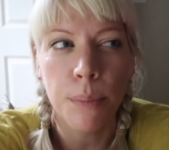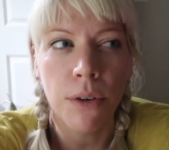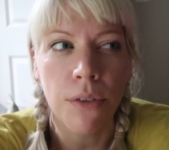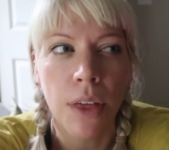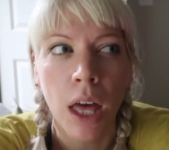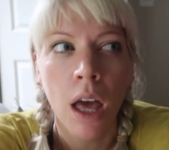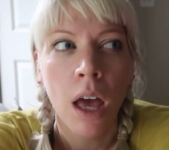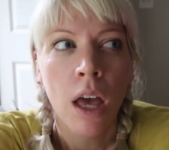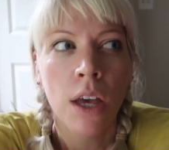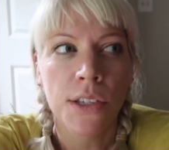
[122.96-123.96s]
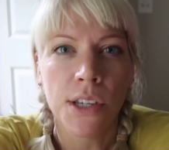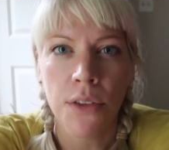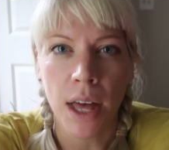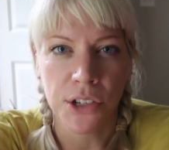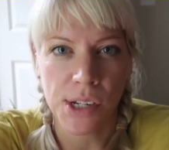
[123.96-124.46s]
a booth.
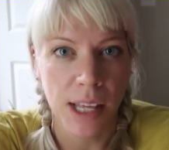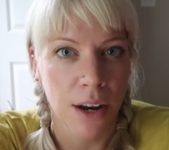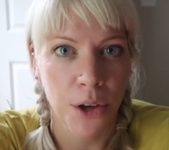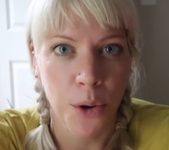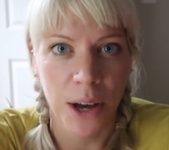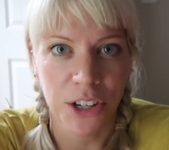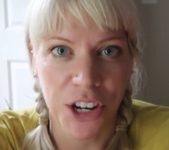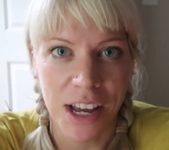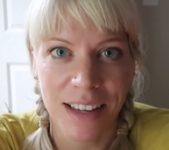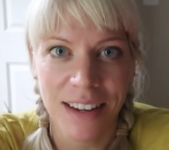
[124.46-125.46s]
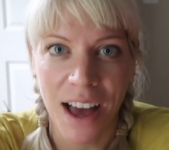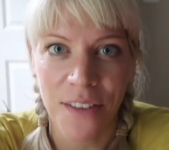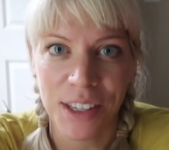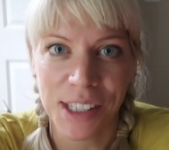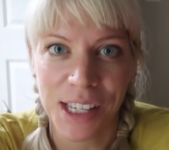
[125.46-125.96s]
So that's just out of the question,
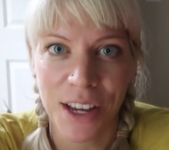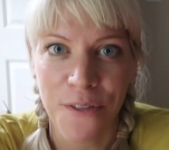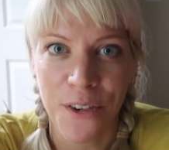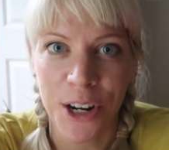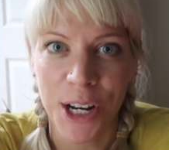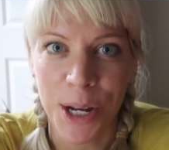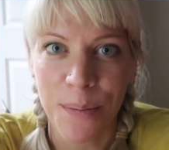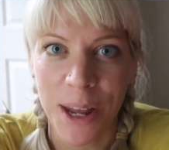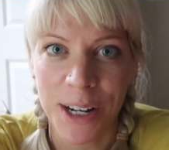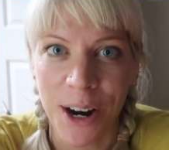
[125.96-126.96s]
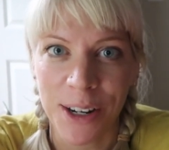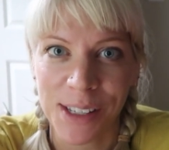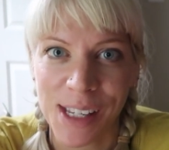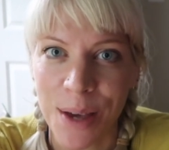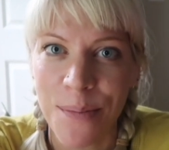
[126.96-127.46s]
obviously, for an independent
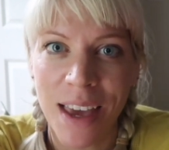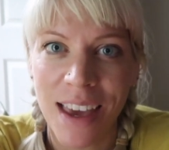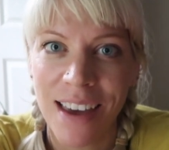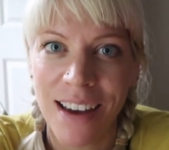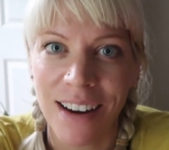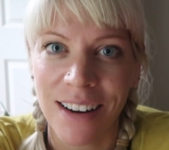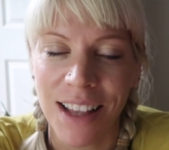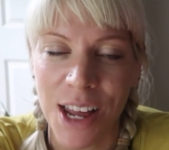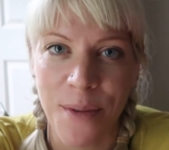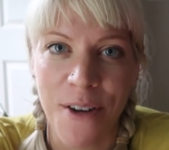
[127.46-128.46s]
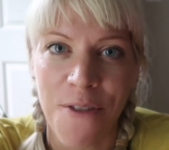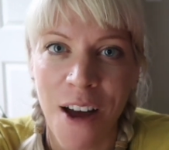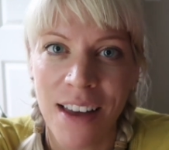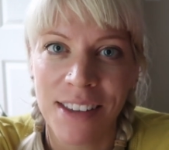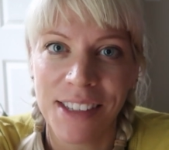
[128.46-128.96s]
artist like me or a lot of my
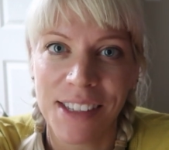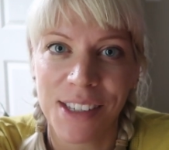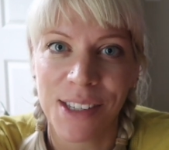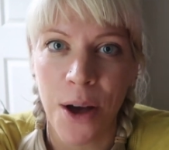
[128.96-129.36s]
friends.